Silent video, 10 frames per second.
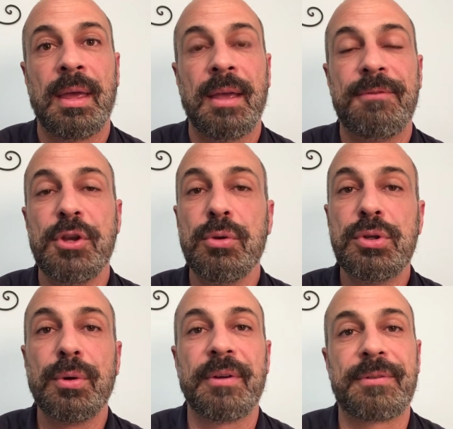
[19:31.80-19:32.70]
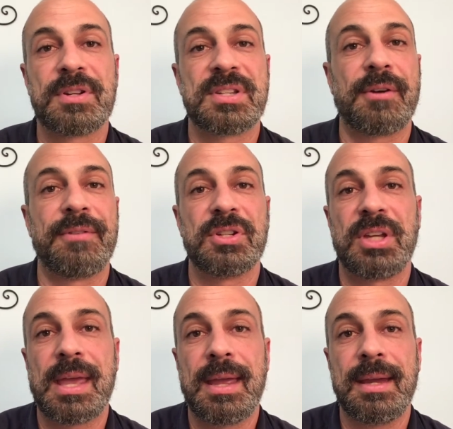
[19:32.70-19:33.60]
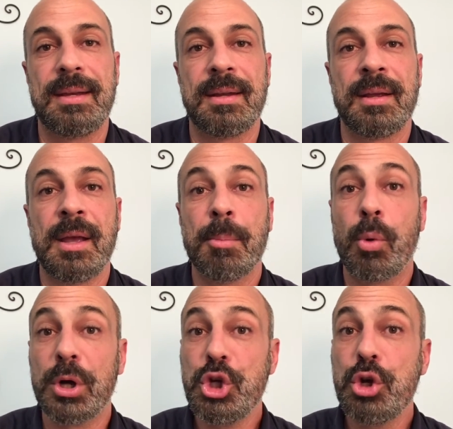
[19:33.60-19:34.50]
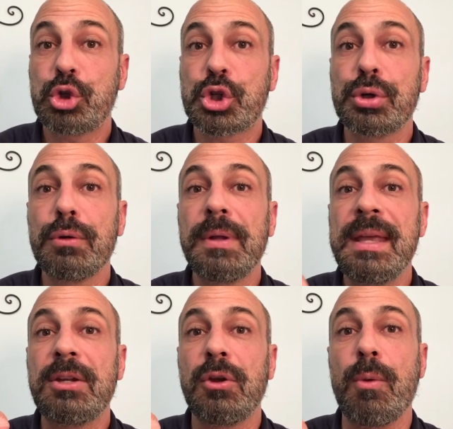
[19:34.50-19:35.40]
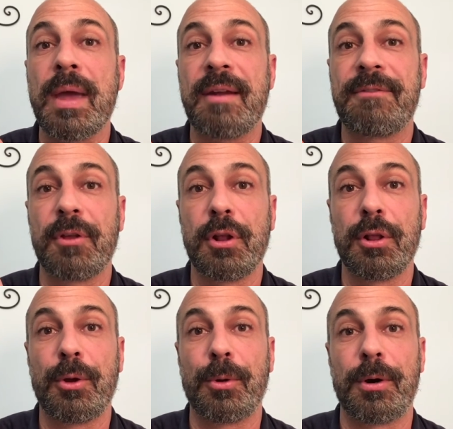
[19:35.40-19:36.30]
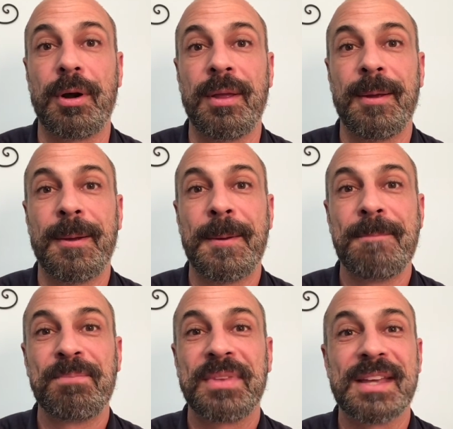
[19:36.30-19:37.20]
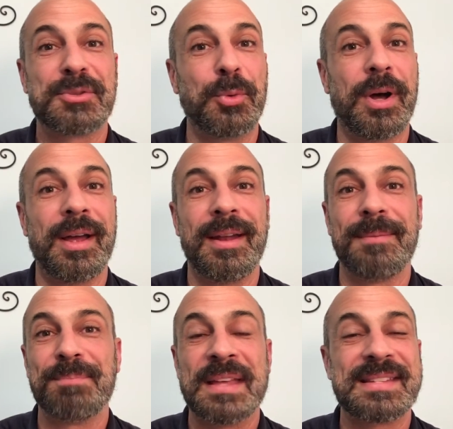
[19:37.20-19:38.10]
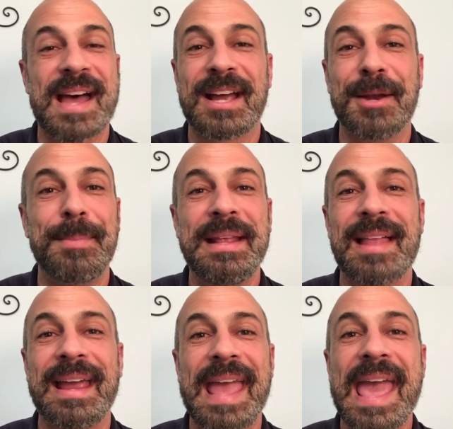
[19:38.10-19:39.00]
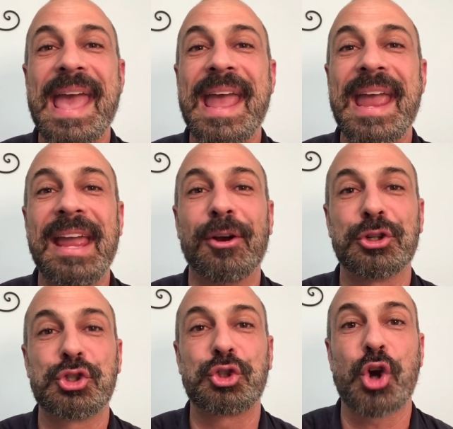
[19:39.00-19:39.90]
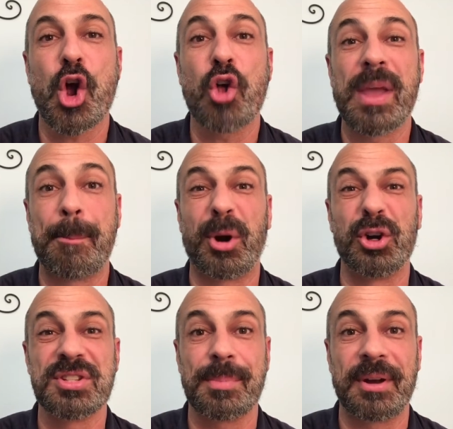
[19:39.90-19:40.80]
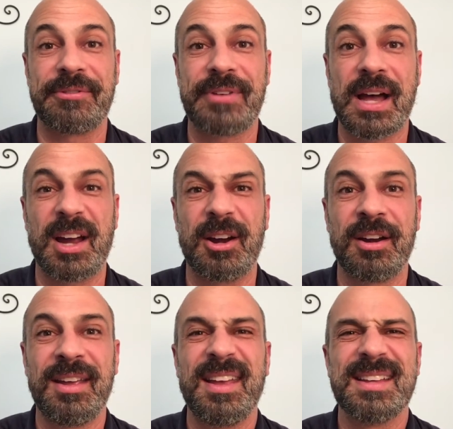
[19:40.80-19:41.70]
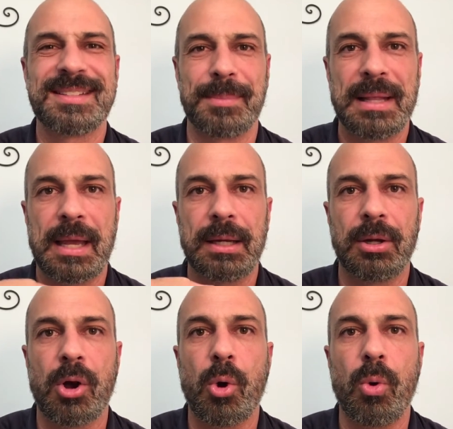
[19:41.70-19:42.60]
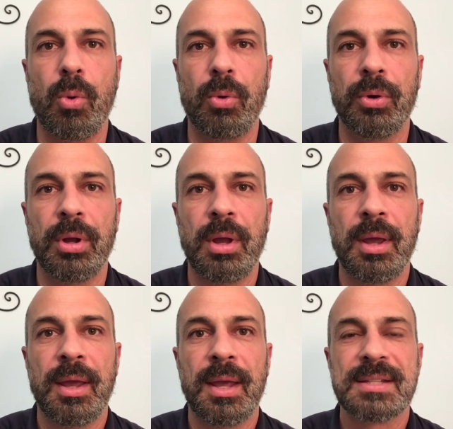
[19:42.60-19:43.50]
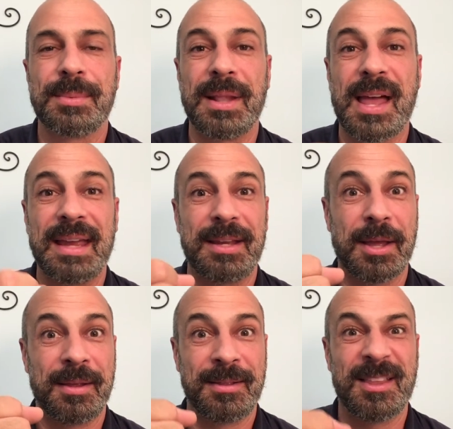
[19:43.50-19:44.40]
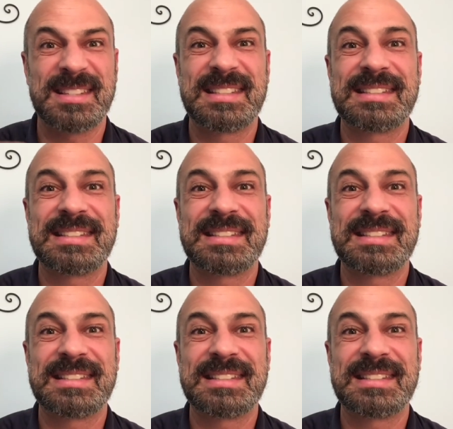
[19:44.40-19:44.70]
if you do it for selfish gain. But when you truly do it for the Lord, guess what? It's not going to be like hay or straw that burns up in a fire. It's going to be like gold. It's going to be like the